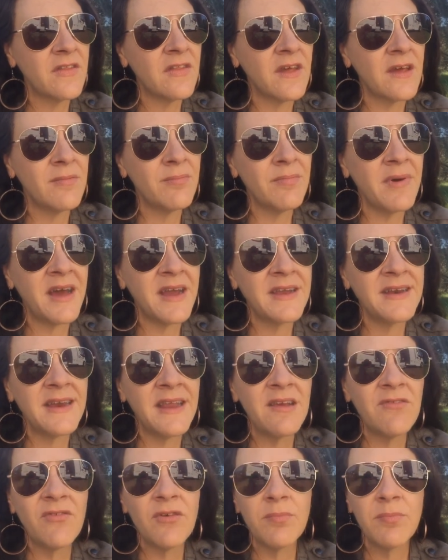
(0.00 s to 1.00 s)
that may
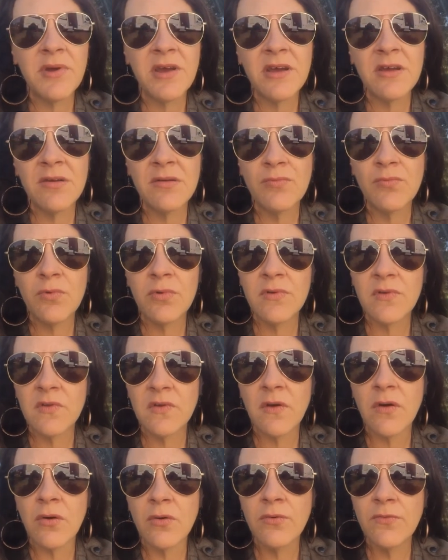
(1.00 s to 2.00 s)
never be
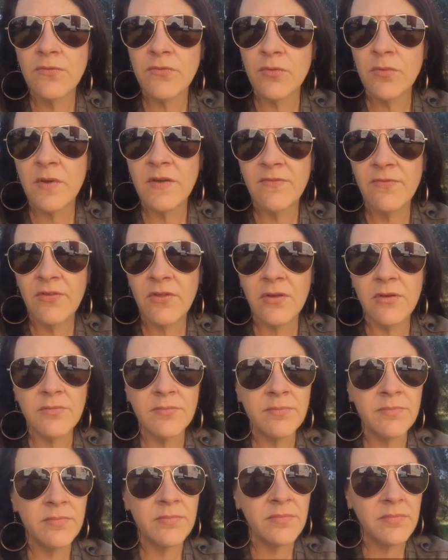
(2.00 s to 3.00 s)
resolved with
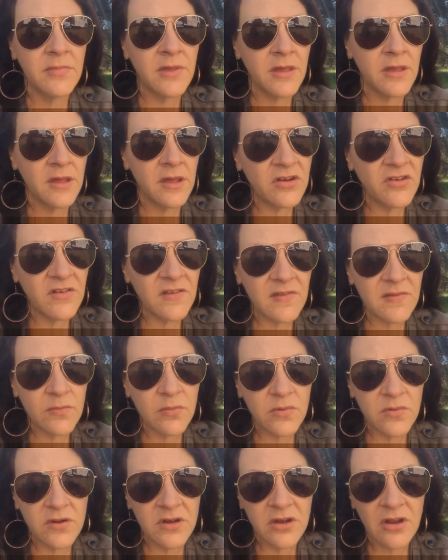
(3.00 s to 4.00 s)
them. I
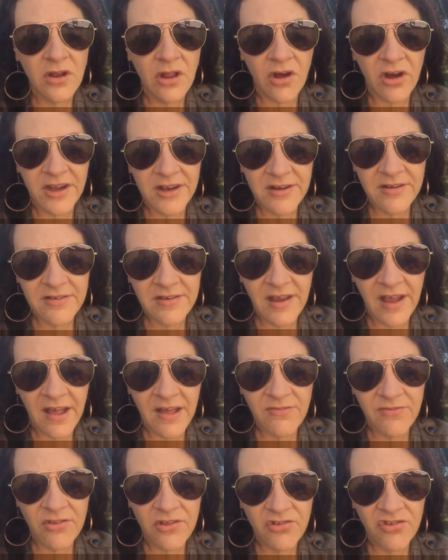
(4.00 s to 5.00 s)
just would like to
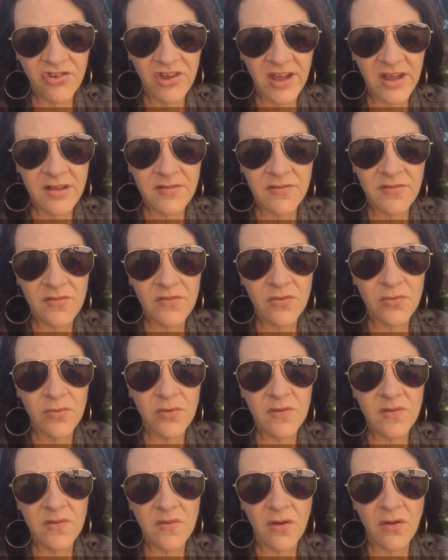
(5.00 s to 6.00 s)
have the chance to
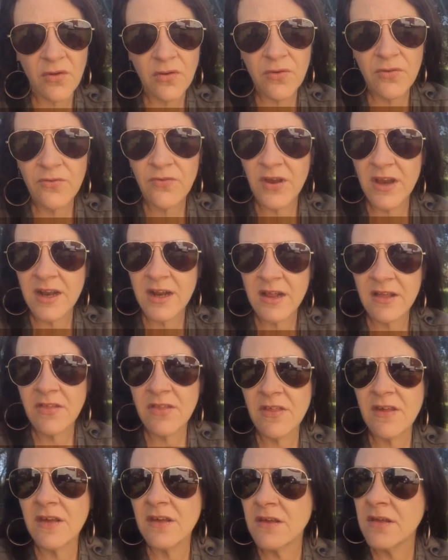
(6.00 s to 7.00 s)
resolve
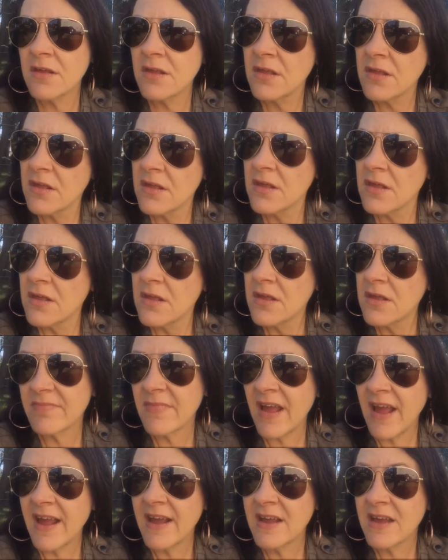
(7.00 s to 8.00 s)
anything
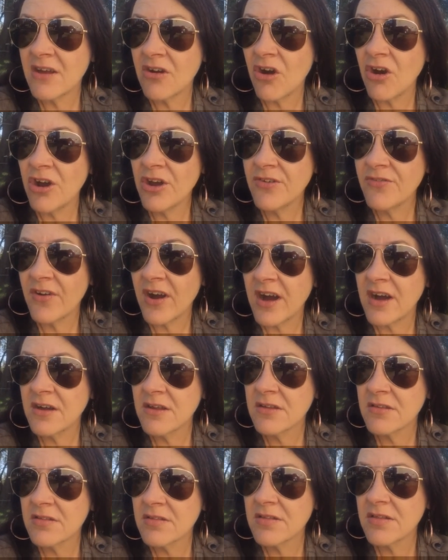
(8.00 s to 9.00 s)
hanging
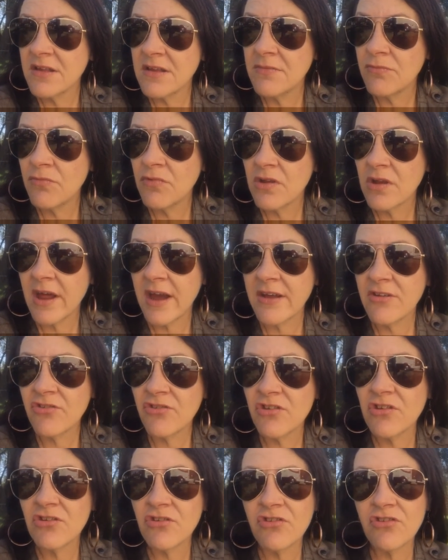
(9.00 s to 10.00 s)
over in
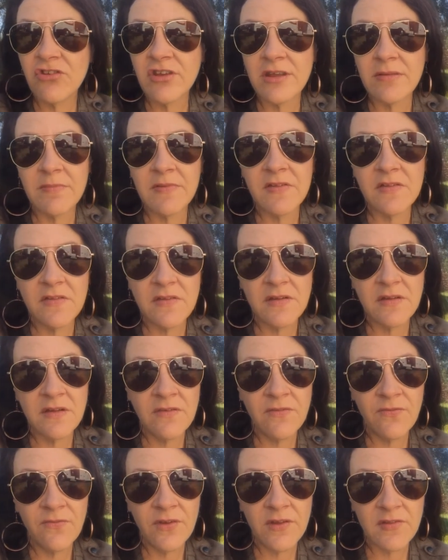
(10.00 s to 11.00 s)
relationships
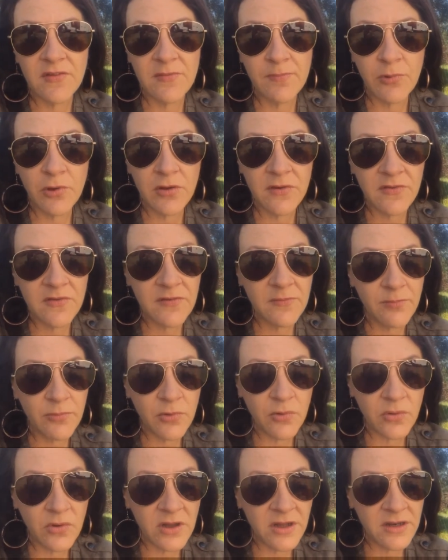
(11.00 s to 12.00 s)
if it's
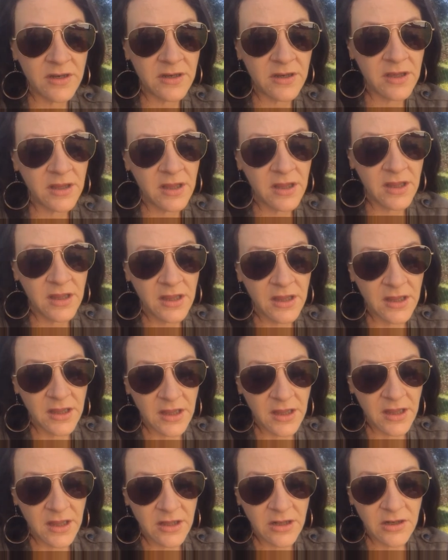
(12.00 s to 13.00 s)
possible, and
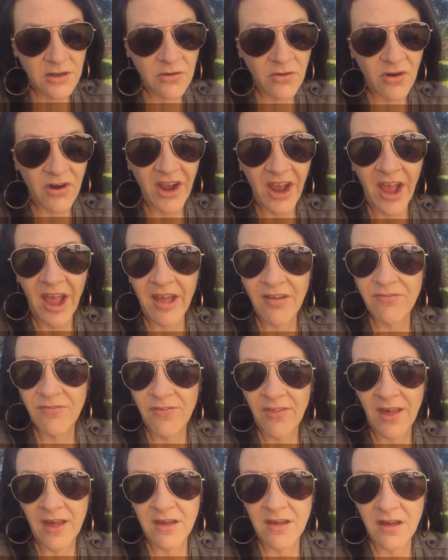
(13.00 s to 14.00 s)
not have
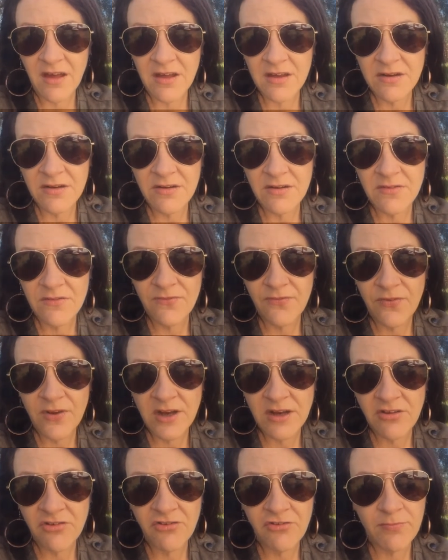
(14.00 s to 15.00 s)
that
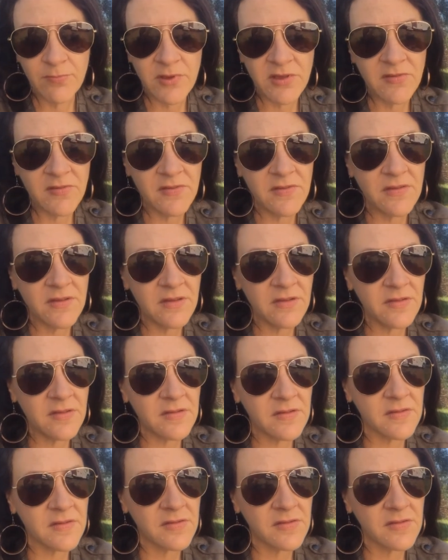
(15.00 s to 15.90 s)
unfinished business.